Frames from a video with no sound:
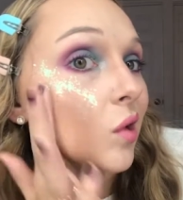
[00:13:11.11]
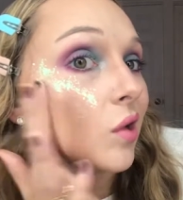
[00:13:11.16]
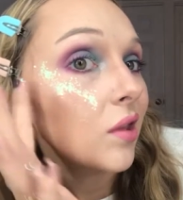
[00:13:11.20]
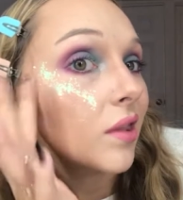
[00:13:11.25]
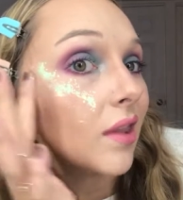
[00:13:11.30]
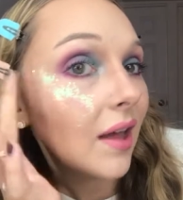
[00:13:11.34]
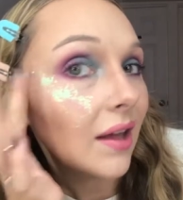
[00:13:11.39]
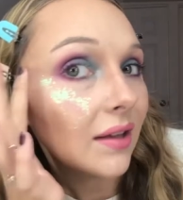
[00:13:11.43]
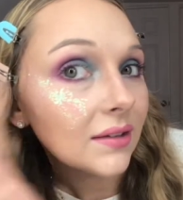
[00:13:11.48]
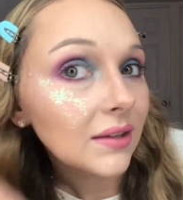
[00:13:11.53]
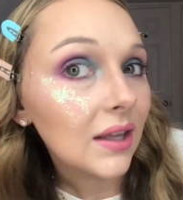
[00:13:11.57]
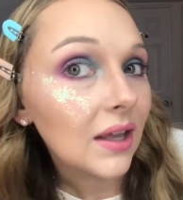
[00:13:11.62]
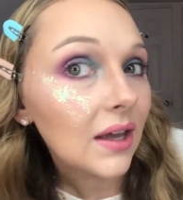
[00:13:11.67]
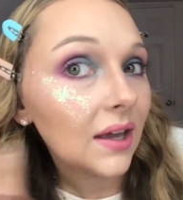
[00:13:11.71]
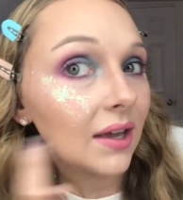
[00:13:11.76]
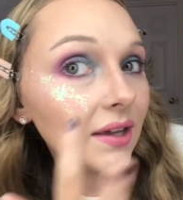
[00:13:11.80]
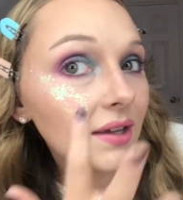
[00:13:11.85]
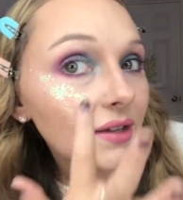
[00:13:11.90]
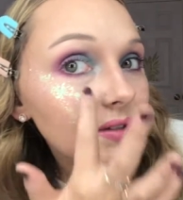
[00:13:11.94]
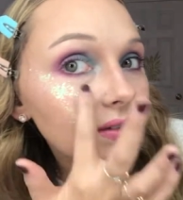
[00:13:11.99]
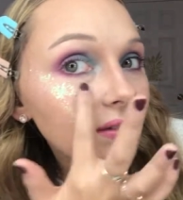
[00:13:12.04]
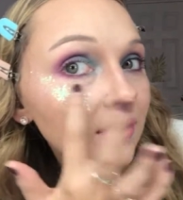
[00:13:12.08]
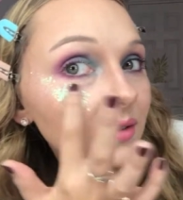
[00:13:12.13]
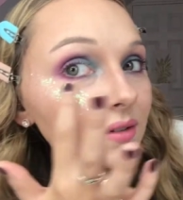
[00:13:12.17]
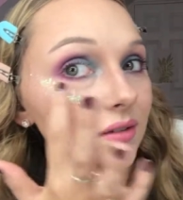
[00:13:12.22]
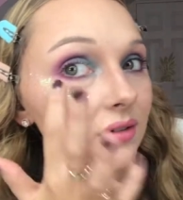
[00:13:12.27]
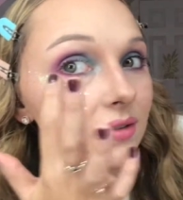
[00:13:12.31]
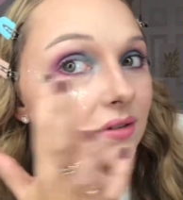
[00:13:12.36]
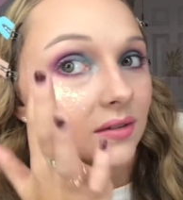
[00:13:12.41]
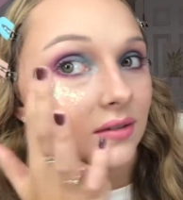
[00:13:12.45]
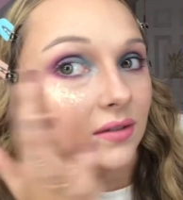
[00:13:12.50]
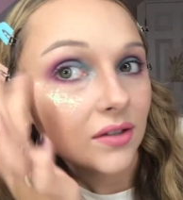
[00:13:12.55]
that line
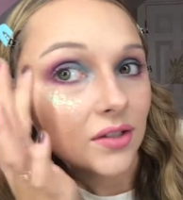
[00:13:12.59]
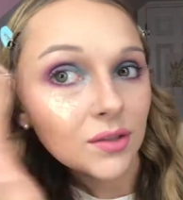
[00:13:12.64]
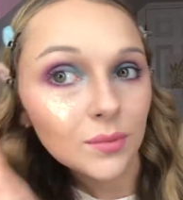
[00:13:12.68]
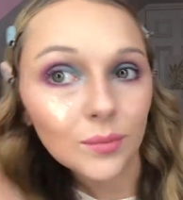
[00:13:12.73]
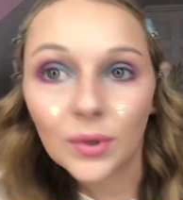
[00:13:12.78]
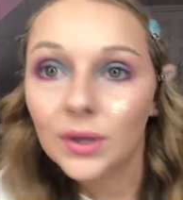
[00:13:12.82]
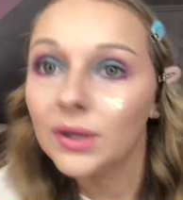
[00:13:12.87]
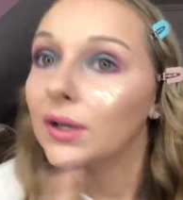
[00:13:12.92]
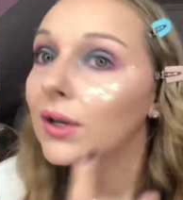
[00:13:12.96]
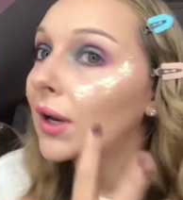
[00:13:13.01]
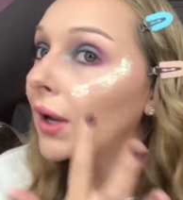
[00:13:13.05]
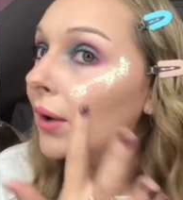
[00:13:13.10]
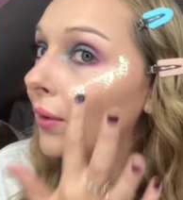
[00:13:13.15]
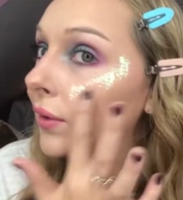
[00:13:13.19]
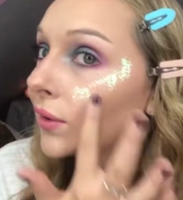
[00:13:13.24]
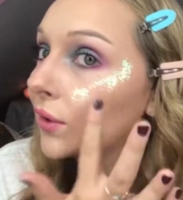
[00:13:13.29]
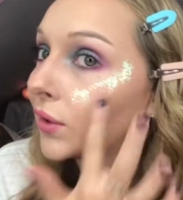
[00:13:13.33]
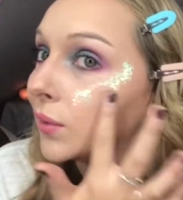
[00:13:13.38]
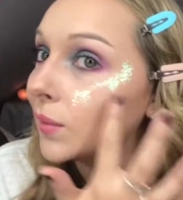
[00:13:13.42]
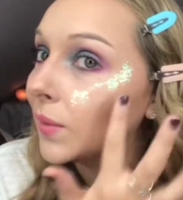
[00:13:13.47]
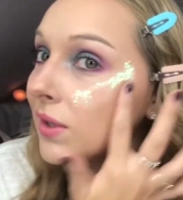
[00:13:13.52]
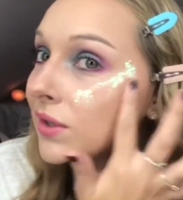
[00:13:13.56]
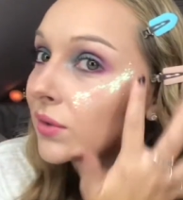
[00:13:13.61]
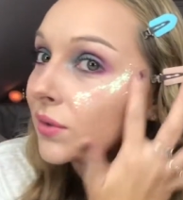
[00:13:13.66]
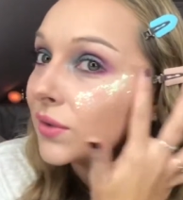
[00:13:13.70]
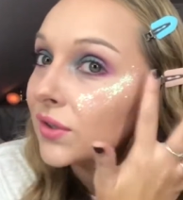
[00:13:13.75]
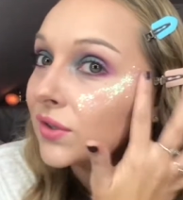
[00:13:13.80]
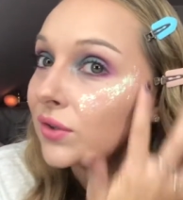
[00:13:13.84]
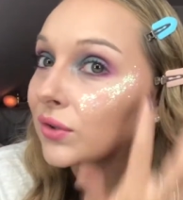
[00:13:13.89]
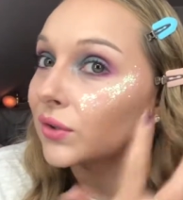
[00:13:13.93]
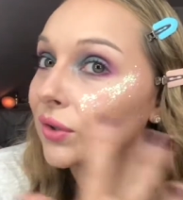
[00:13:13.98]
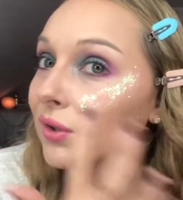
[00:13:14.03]
to spread it out a little bit so it
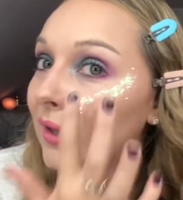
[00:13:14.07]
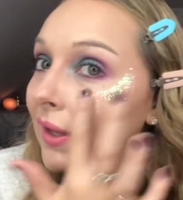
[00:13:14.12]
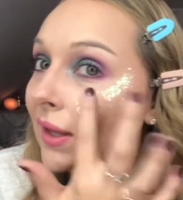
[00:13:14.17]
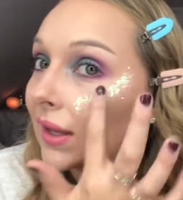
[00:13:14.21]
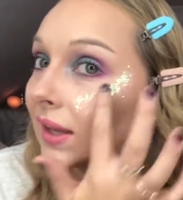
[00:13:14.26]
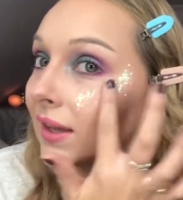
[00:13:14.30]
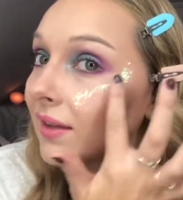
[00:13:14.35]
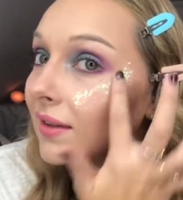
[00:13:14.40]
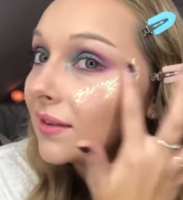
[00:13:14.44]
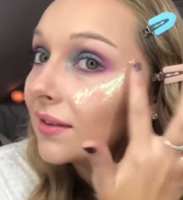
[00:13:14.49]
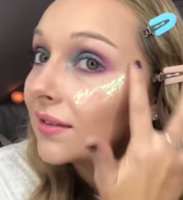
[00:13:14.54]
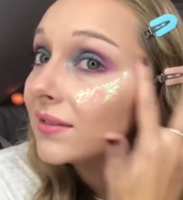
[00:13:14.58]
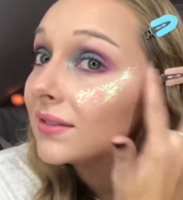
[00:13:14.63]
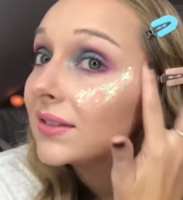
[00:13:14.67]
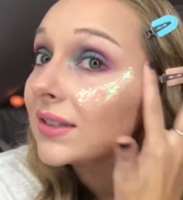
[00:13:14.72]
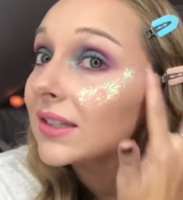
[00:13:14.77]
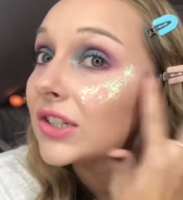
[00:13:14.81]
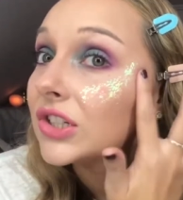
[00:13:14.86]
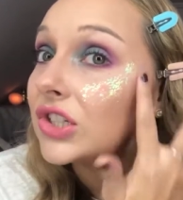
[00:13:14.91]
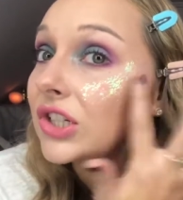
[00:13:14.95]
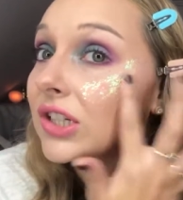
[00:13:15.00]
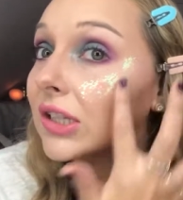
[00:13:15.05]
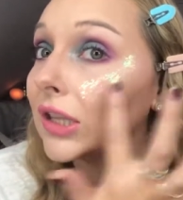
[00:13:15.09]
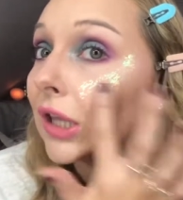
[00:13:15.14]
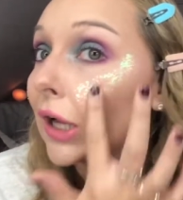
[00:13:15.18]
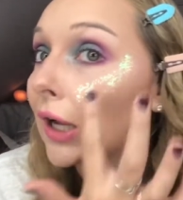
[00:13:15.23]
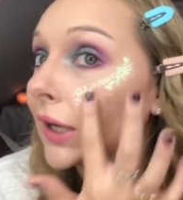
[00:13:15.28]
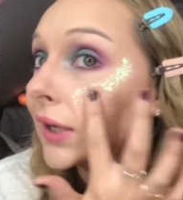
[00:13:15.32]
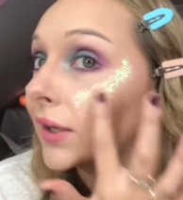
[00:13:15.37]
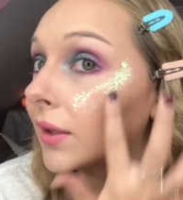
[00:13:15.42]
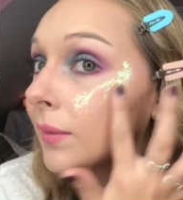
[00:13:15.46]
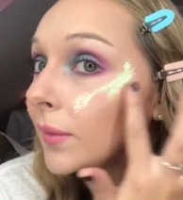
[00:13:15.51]
doesn't look like a legit
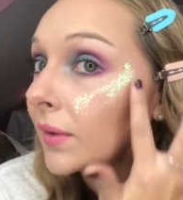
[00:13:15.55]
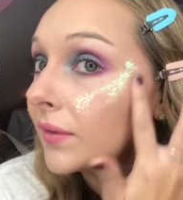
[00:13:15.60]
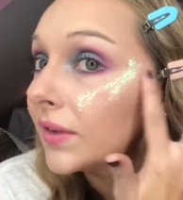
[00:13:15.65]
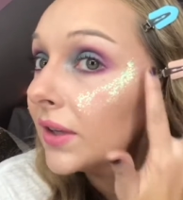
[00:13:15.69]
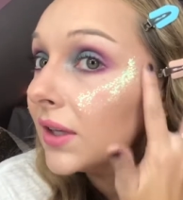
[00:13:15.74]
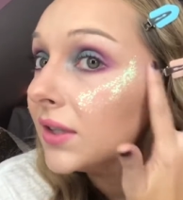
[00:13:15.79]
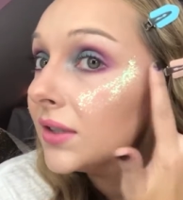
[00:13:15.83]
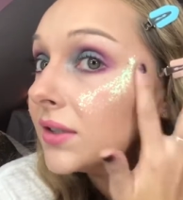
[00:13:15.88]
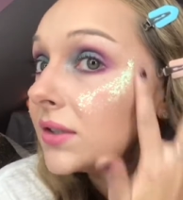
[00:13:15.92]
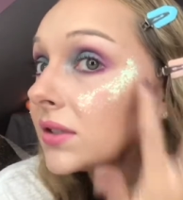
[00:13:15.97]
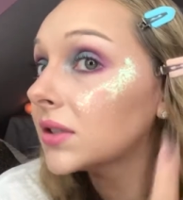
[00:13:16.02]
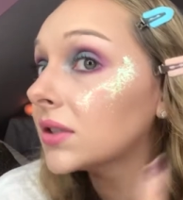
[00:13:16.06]
line on my face.